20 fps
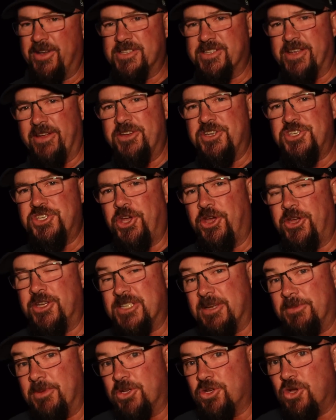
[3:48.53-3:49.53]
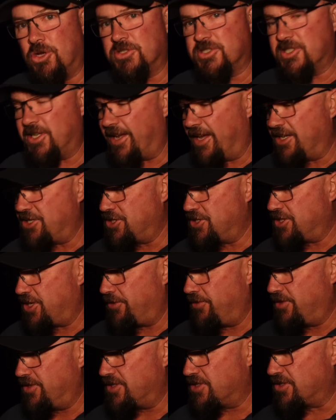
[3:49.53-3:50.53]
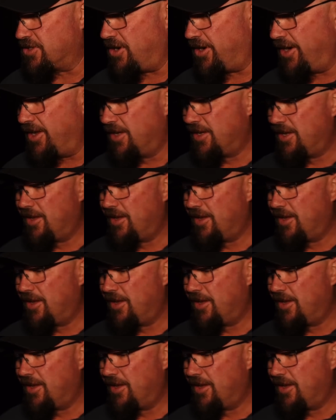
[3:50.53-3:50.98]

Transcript: it's going to show you some of the constellations that are in the sky.